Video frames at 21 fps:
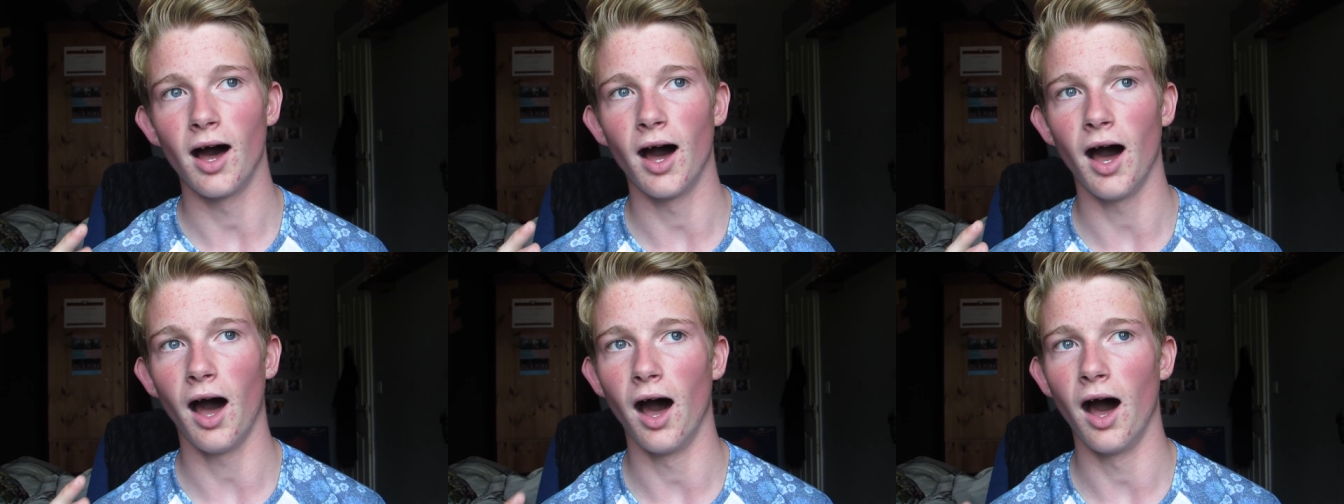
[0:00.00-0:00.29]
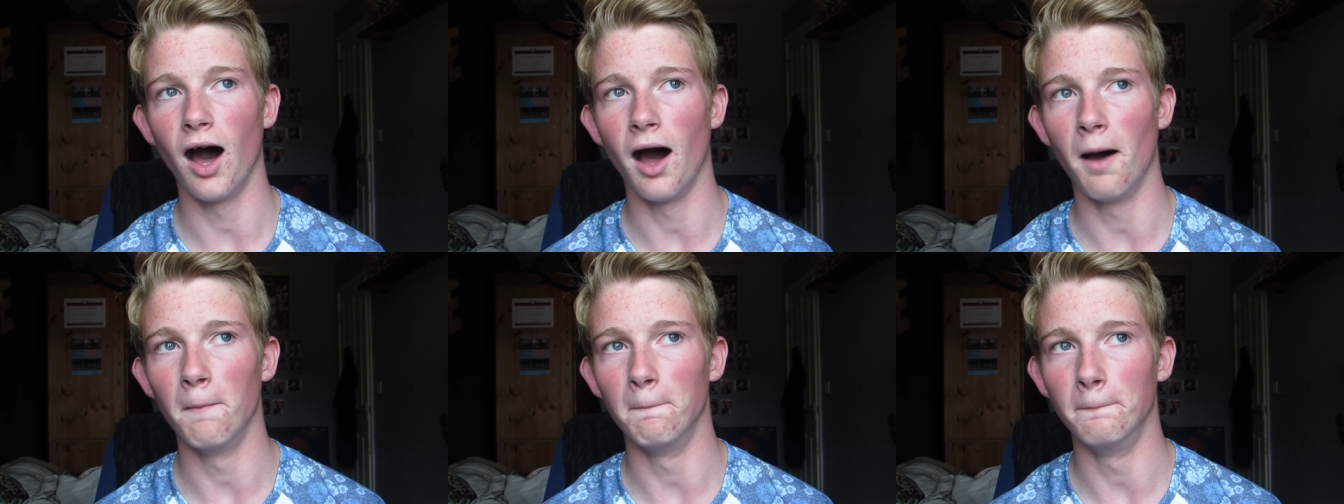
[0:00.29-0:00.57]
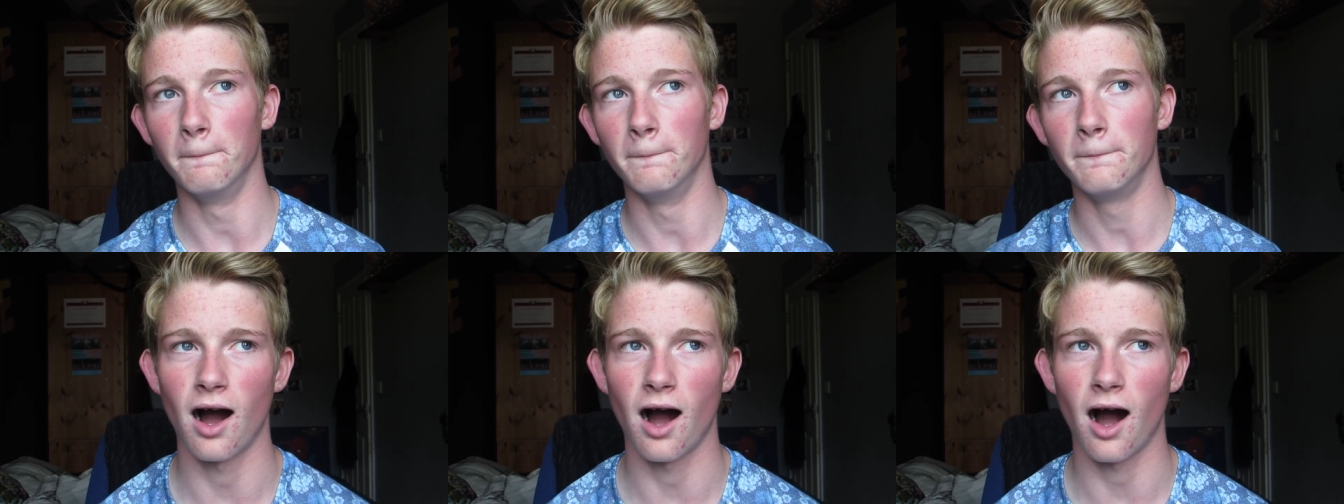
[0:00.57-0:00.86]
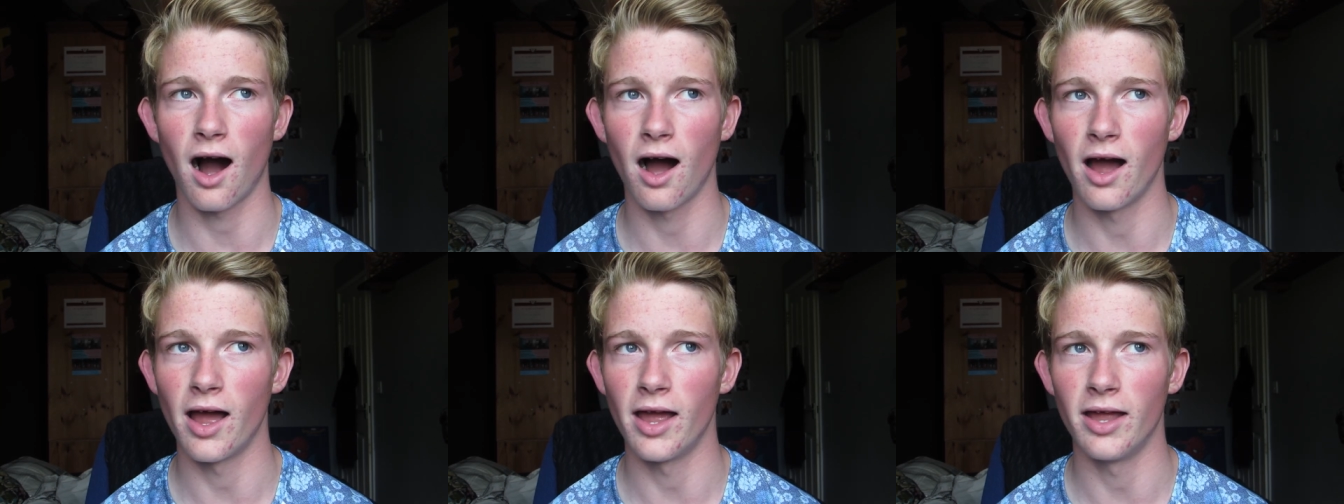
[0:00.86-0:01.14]
Um,
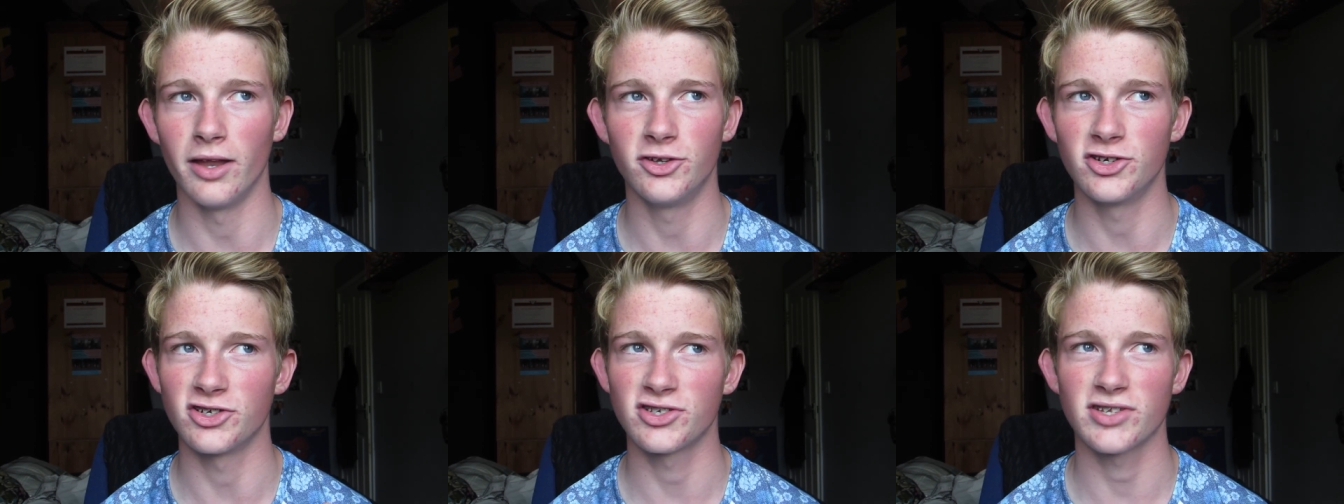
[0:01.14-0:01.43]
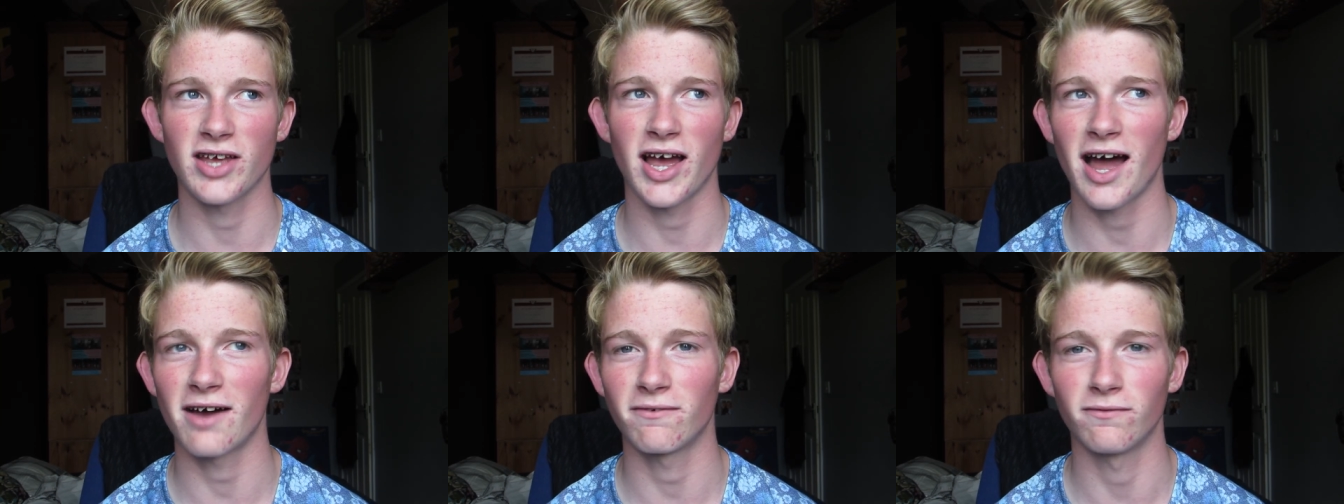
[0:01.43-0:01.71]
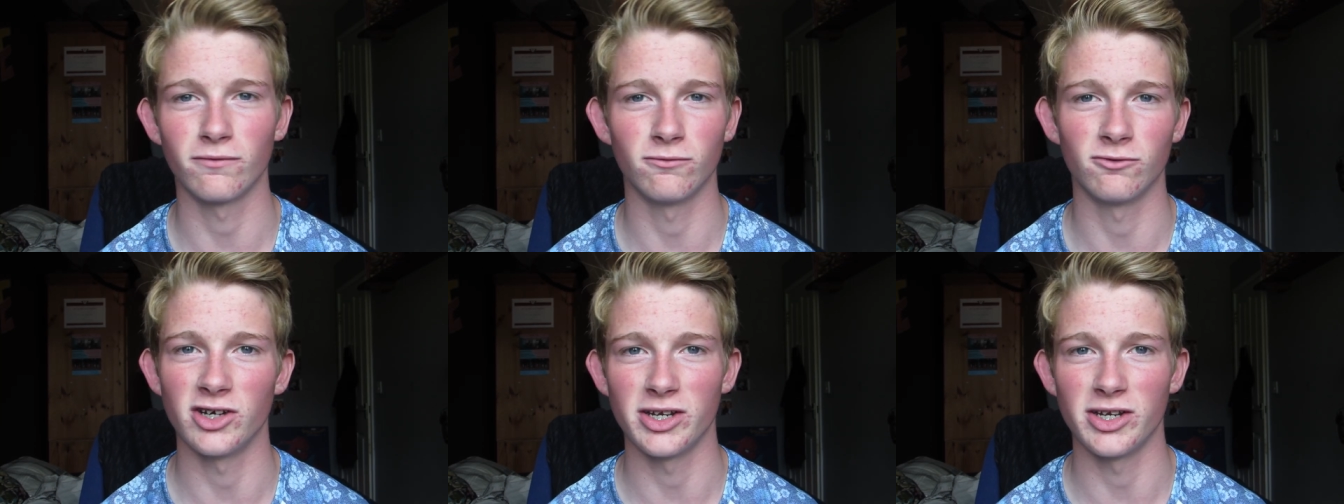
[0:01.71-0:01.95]
I just haven't